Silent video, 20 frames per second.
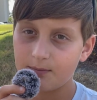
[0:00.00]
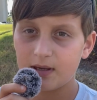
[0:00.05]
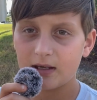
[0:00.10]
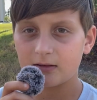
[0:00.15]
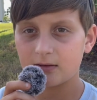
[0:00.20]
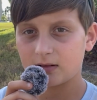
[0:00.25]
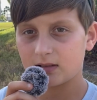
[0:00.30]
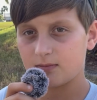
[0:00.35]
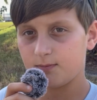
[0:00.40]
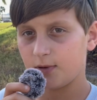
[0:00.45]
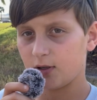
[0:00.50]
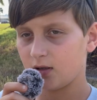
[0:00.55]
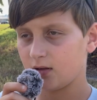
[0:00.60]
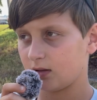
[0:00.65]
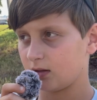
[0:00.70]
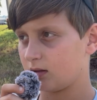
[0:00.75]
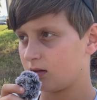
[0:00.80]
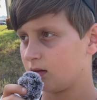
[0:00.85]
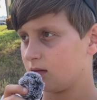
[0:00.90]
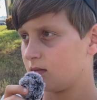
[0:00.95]

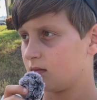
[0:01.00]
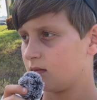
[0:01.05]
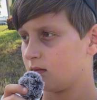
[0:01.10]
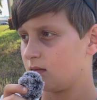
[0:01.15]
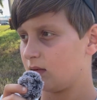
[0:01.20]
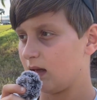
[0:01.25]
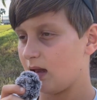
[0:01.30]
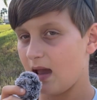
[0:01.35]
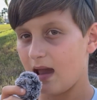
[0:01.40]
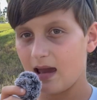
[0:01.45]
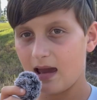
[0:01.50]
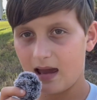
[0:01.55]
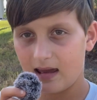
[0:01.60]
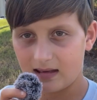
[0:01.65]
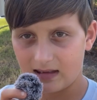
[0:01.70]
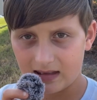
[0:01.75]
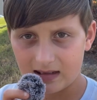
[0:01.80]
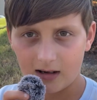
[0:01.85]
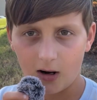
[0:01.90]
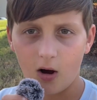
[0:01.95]
Petersburg
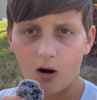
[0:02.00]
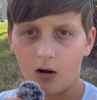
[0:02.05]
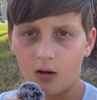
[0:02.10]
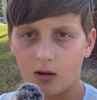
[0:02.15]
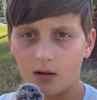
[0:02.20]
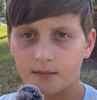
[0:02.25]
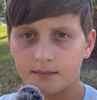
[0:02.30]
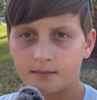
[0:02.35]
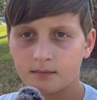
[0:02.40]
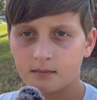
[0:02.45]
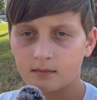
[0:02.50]
in all.